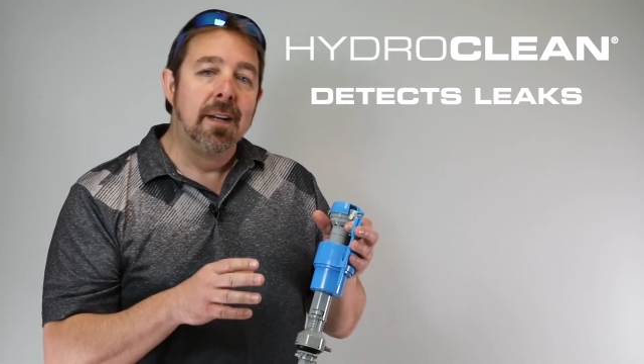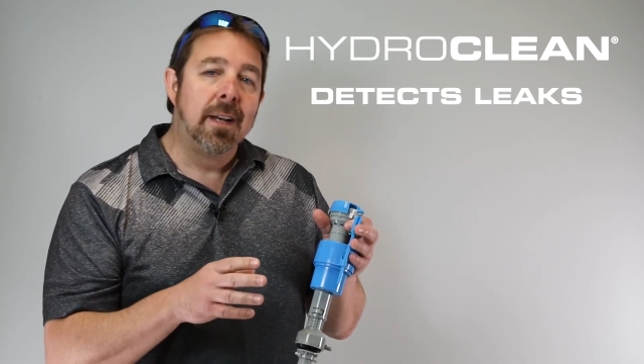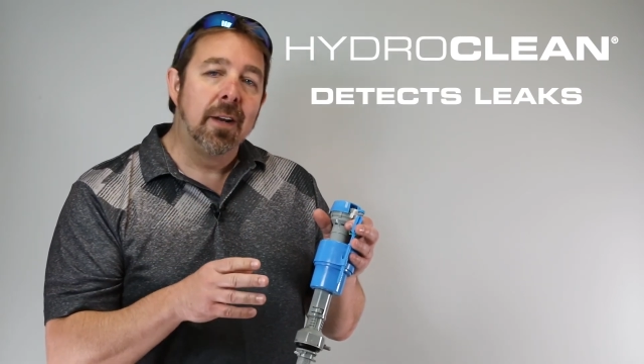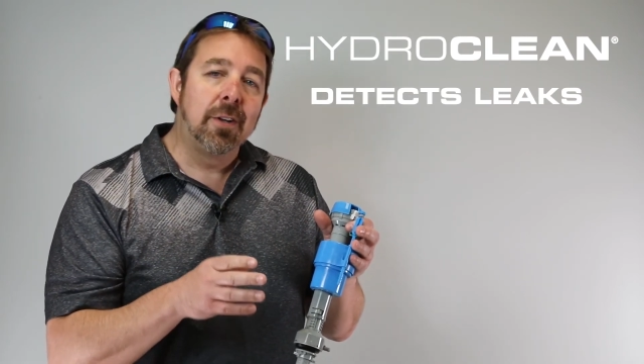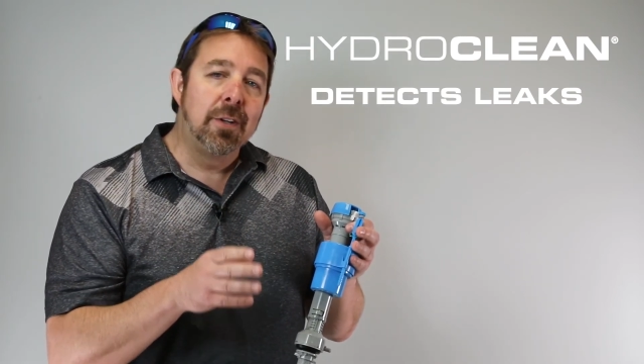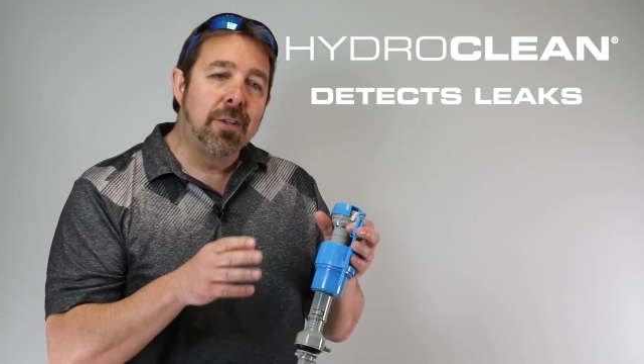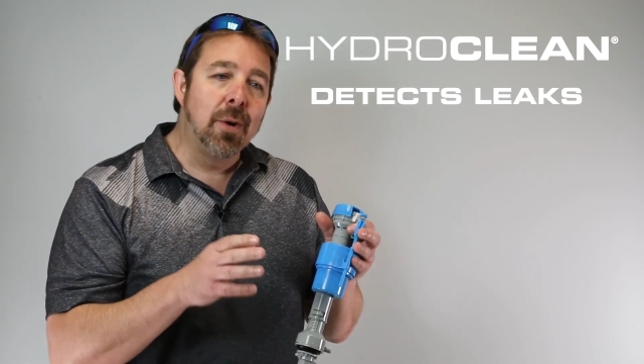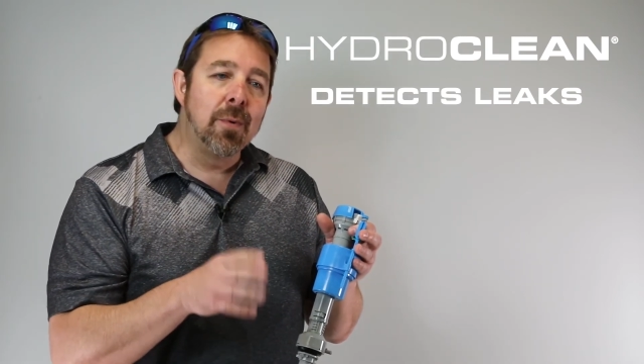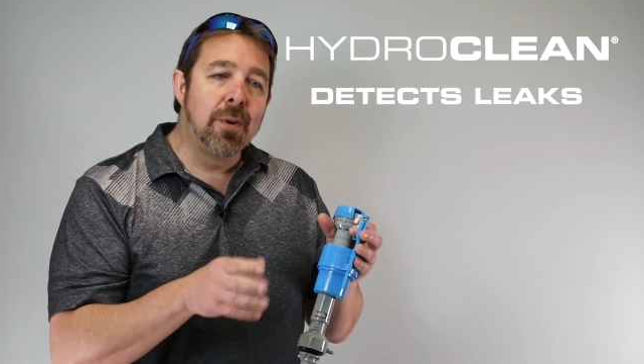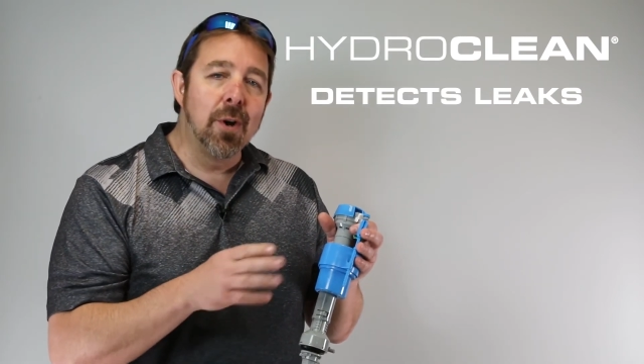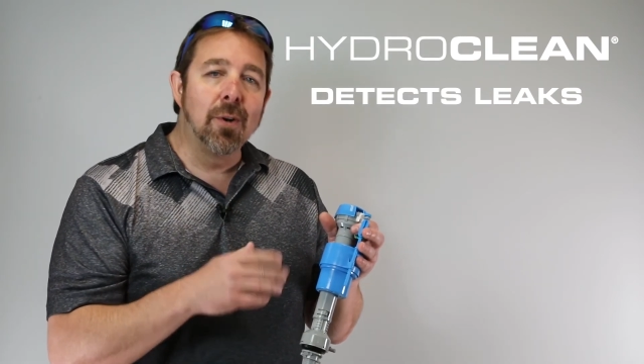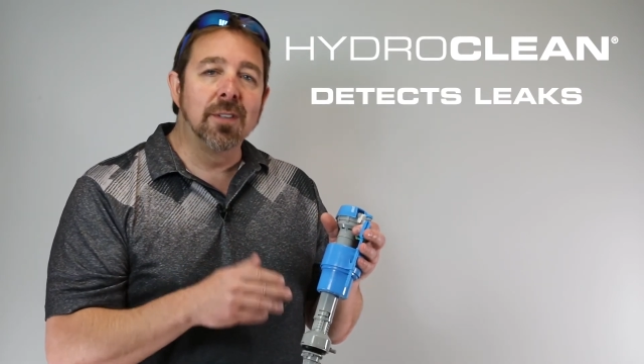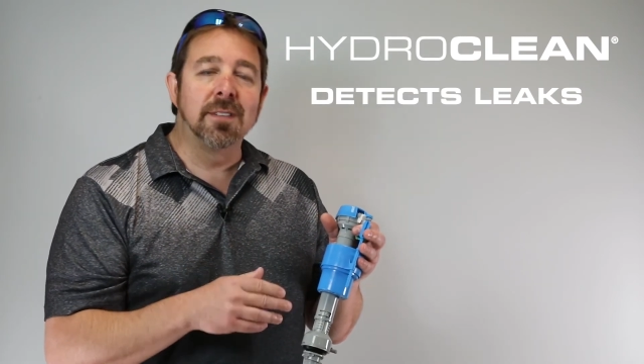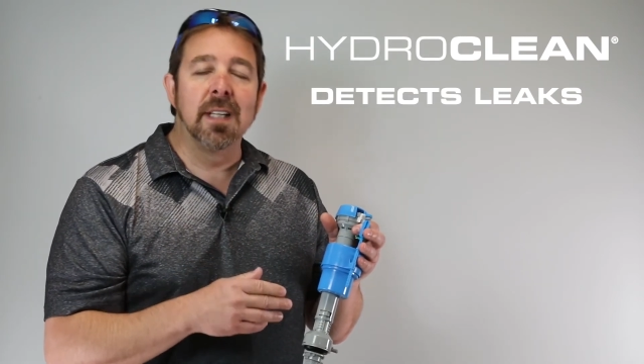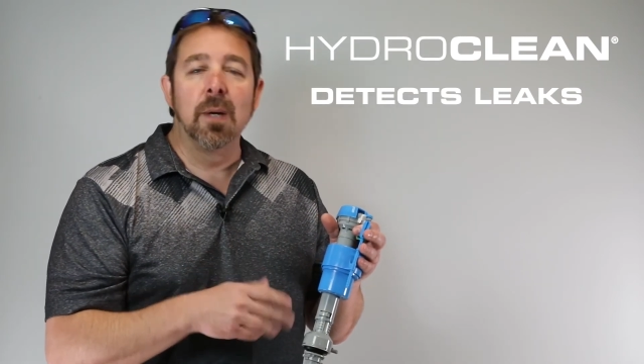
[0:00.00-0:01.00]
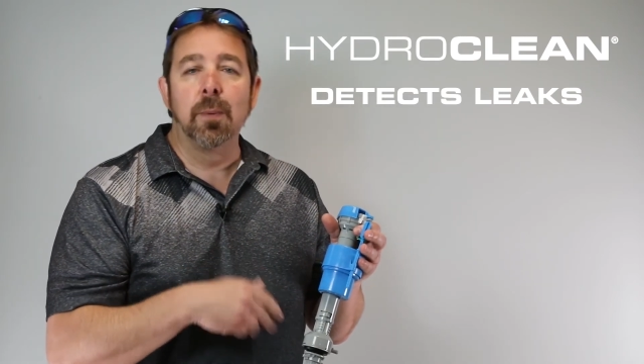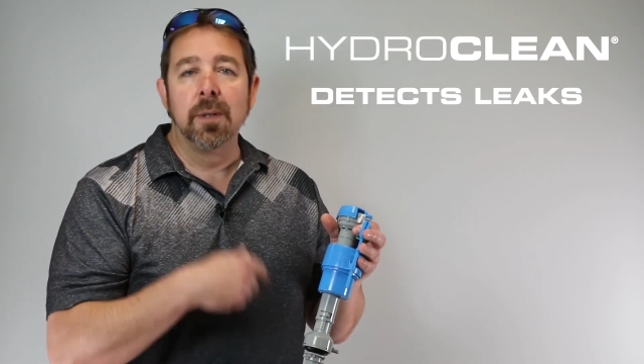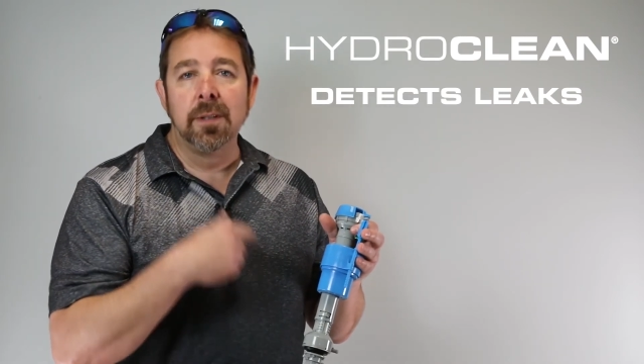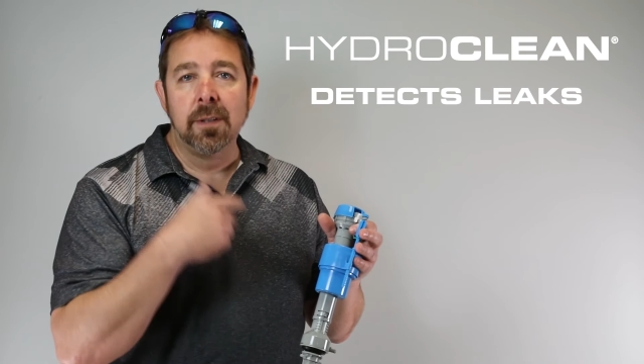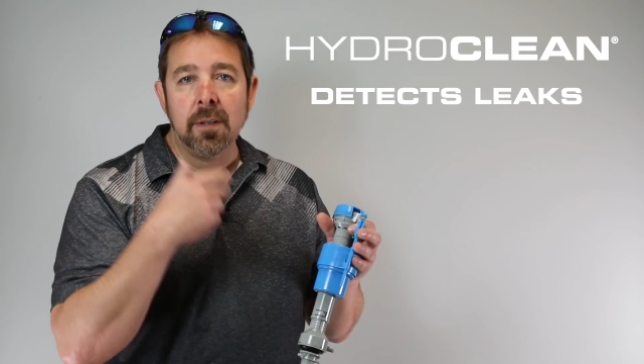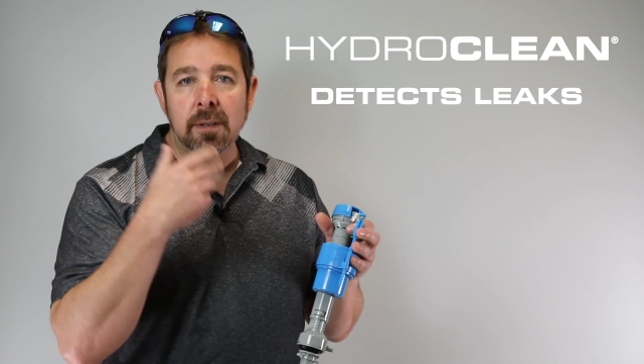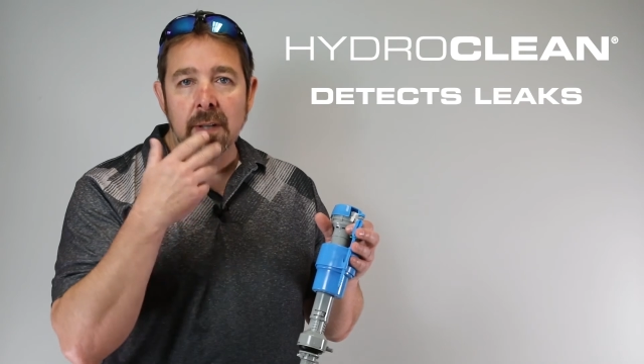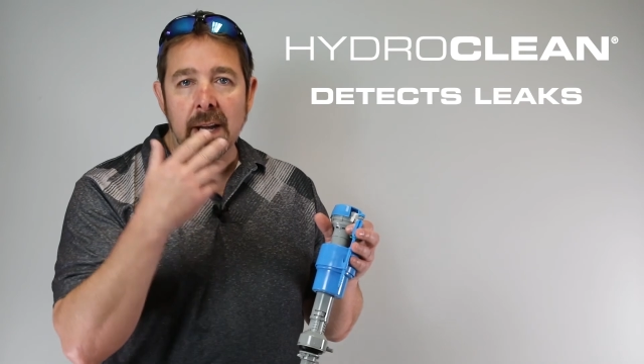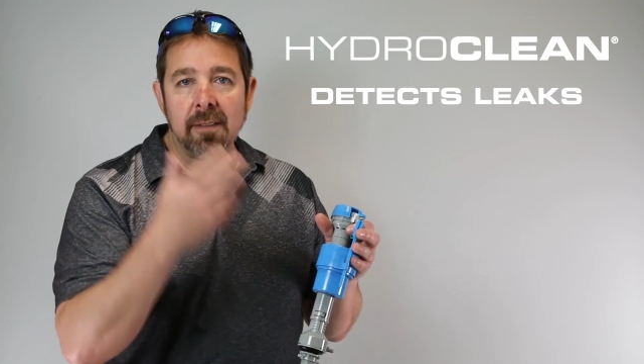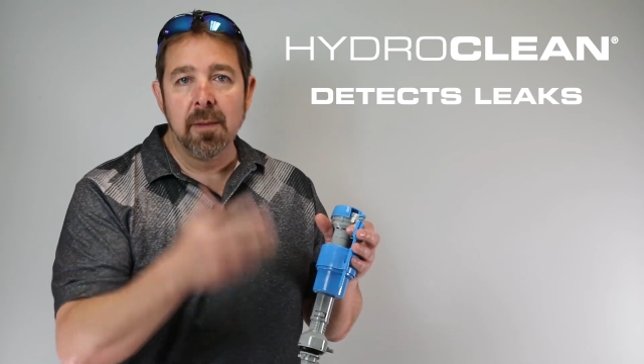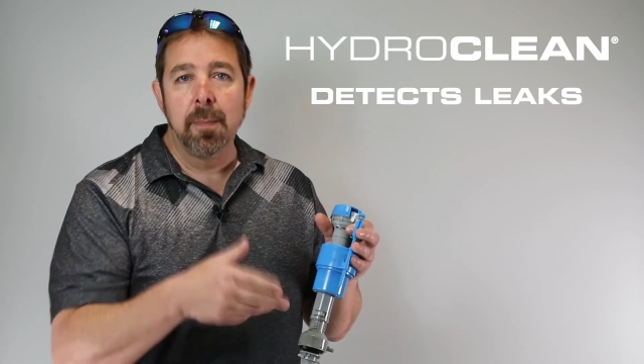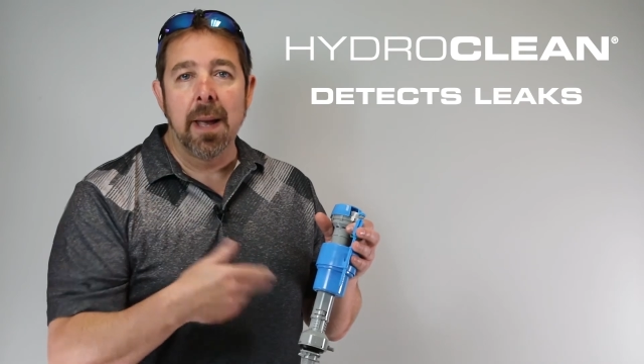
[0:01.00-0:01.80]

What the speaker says: Now you don't notice that when you have the